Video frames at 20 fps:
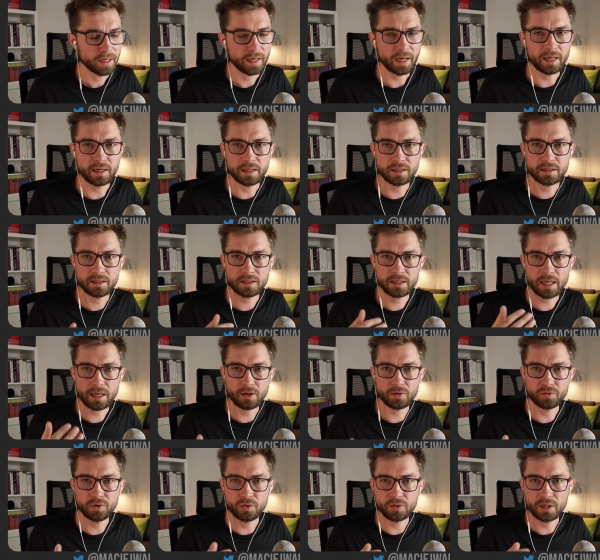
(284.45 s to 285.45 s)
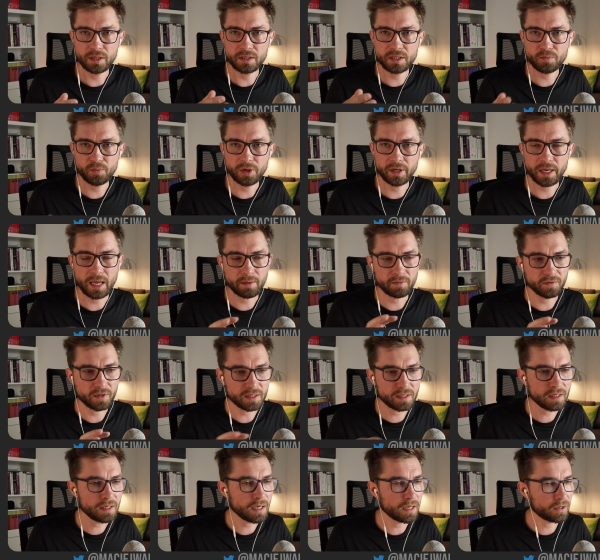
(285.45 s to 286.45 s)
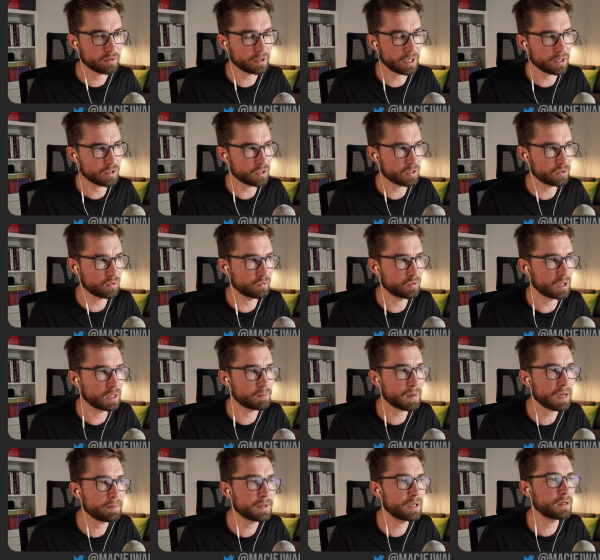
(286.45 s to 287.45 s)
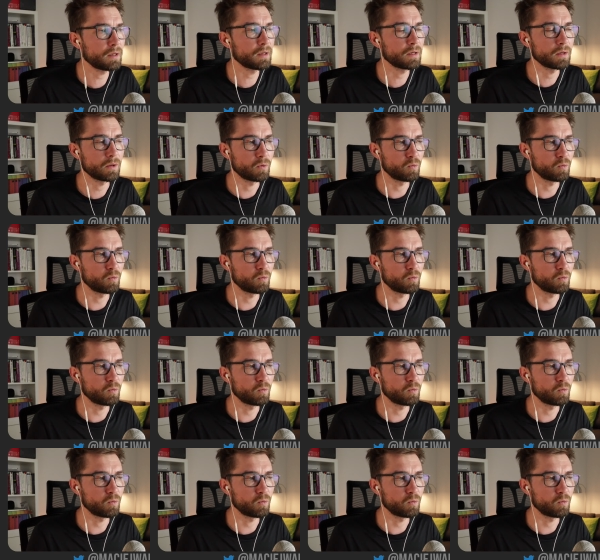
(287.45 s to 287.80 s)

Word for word: And instead of using Spring M V C annotations to do the mapping,